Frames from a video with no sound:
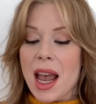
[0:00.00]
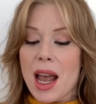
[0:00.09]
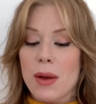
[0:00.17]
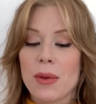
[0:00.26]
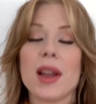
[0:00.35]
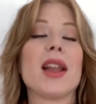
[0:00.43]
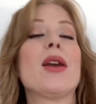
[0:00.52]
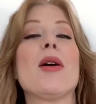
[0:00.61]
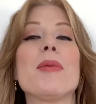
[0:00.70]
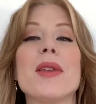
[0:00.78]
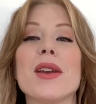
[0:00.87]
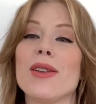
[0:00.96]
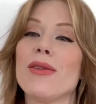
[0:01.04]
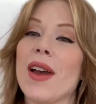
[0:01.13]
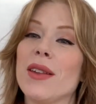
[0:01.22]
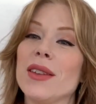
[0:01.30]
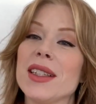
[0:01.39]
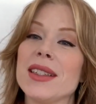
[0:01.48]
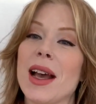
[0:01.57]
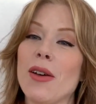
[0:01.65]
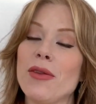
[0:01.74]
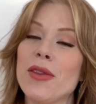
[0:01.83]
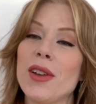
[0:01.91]
I really hope that you found this
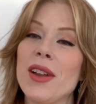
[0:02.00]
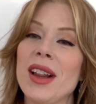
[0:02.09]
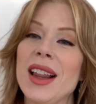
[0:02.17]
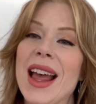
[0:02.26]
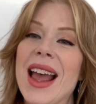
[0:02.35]
helpful.